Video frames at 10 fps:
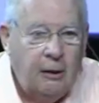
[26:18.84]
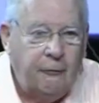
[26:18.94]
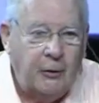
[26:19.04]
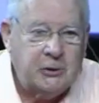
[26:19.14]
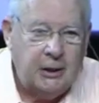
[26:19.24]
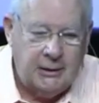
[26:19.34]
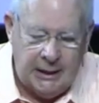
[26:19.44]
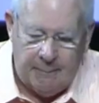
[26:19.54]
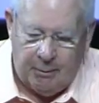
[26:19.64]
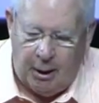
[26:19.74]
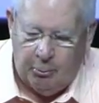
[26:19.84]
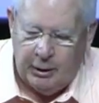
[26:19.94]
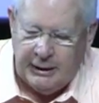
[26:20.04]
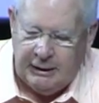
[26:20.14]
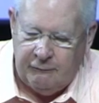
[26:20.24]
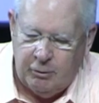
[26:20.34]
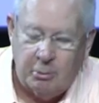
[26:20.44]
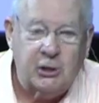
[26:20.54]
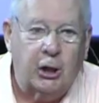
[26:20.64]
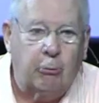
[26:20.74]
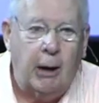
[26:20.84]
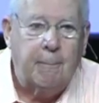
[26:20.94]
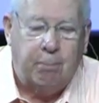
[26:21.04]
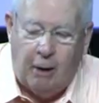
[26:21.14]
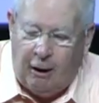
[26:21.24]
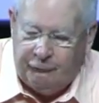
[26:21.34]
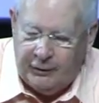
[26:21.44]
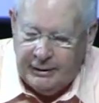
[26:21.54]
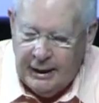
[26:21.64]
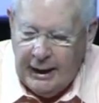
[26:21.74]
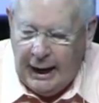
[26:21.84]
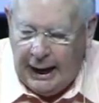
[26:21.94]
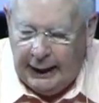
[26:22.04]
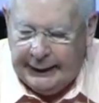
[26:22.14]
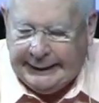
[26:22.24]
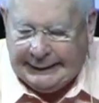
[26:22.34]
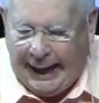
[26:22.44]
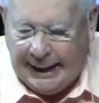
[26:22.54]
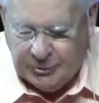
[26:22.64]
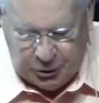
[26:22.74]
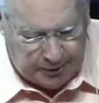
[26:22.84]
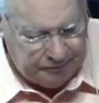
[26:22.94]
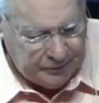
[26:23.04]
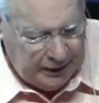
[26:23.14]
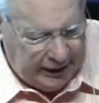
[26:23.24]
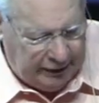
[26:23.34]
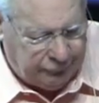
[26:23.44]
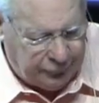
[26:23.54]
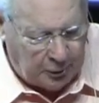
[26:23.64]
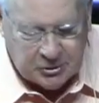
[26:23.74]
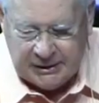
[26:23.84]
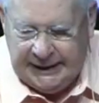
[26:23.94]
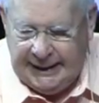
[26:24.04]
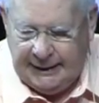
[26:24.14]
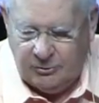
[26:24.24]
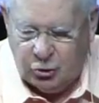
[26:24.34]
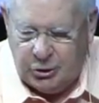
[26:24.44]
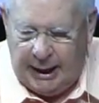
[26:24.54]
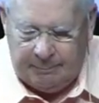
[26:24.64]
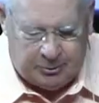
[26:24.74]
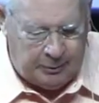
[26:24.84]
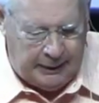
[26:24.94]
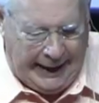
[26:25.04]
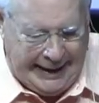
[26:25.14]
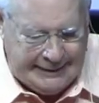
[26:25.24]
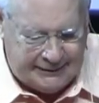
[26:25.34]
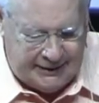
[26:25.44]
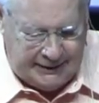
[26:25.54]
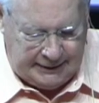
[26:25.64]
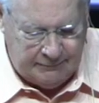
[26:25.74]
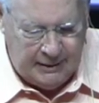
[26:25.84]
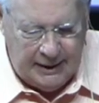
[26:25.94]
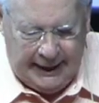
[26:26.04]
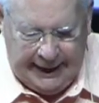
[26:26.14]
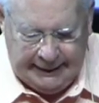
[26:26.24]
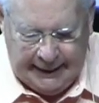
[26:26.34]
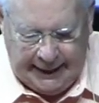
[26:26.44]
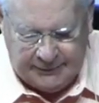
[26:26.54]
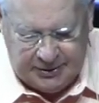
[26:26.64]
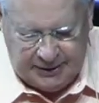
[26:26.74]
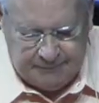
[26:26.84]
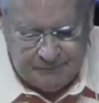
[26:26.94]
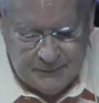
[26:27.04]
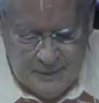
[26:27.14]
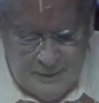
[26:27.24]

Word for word: The first example I want to give you is the great prophet uh, Elijah in 1 Kings chapter 18 and 19.